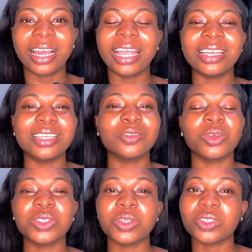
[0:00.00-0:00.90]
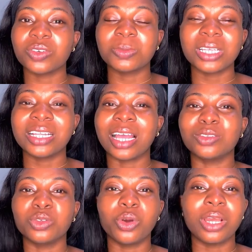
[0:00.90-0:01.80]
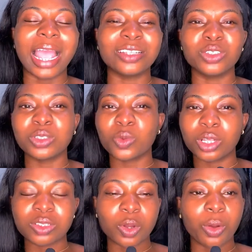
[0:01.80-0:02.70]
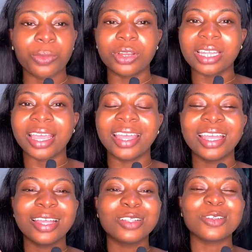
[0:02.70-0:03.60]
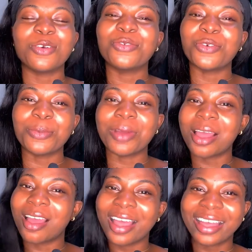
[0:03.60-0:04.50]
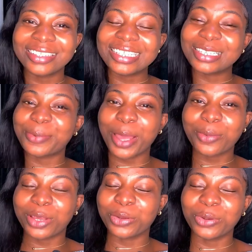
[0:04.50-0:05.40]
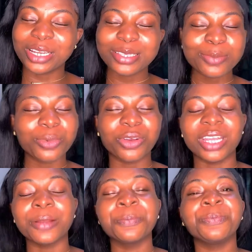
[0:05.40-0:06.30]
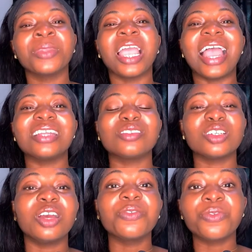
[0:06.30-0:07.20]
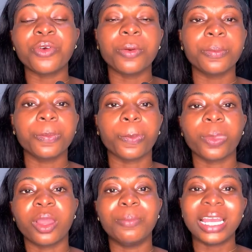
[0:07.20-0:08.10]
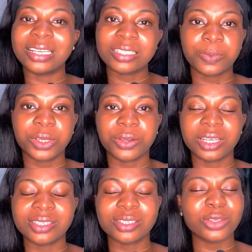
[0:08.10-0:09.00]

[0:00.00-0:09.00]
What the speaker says: Like, it was not scripted at all. I just want to come on here, talk from my heart, inspired by the Holy Spirit, and talk from my experience.